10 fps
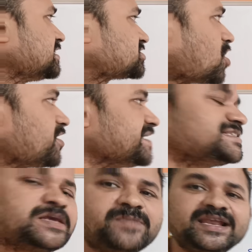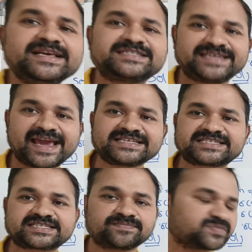the starting symbol is
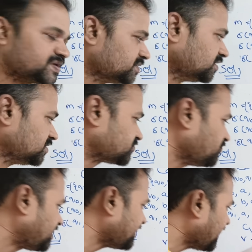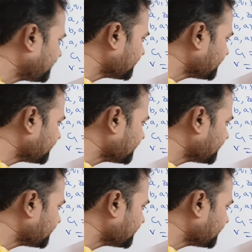yes. So we can write